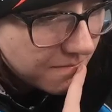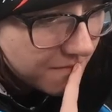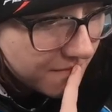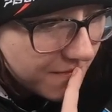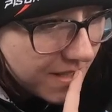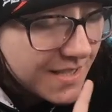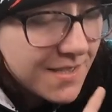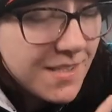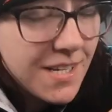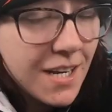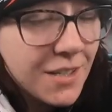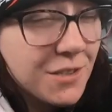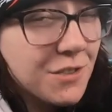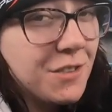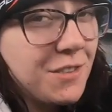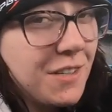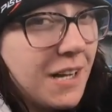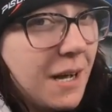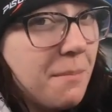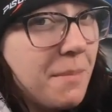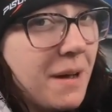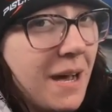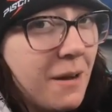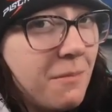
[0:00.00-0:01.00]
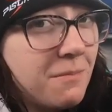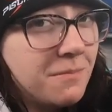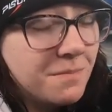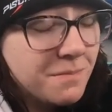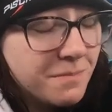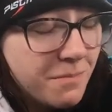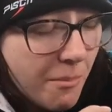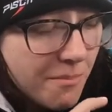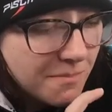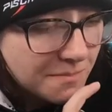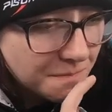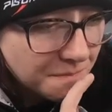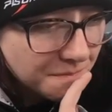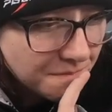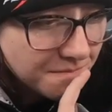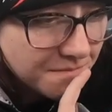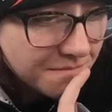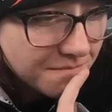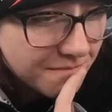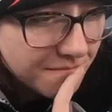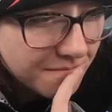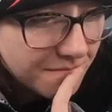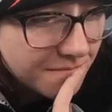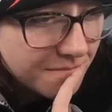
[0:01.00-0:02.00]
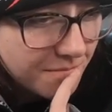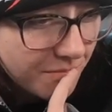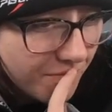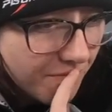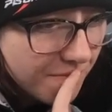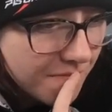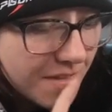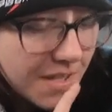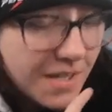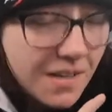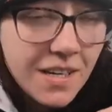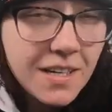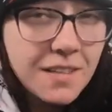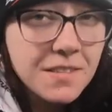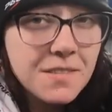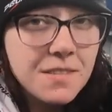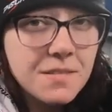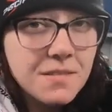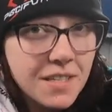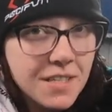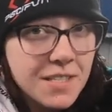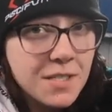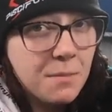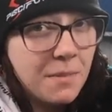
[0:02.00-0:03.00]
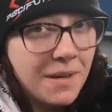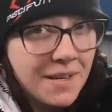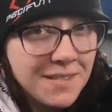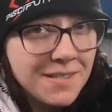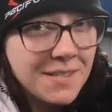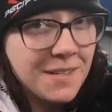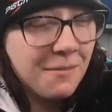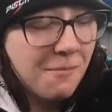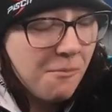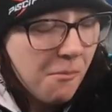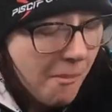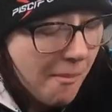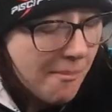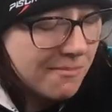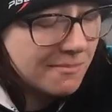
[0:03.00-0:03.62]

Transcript: That's actually not bad. Yeah? That is amazing.